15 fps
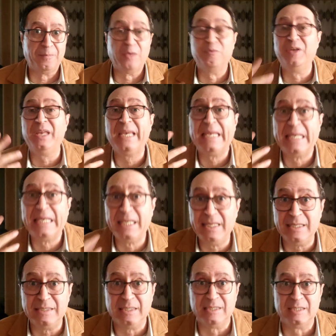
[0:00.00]
Very
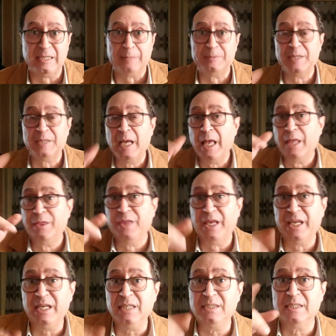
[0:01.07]
easy steps. The
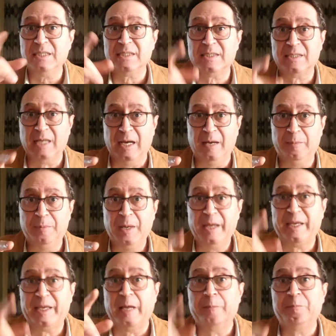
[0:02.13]
easy step
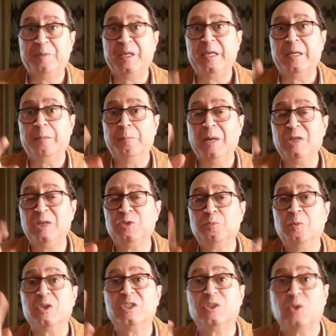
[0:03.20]
can be much
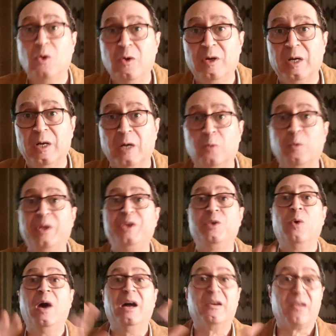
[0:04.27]
more stronger when
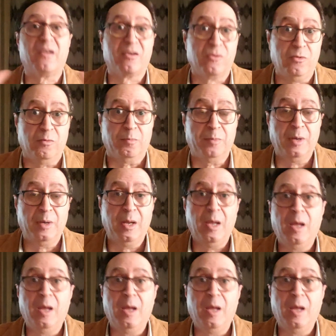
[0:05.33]
you are a group,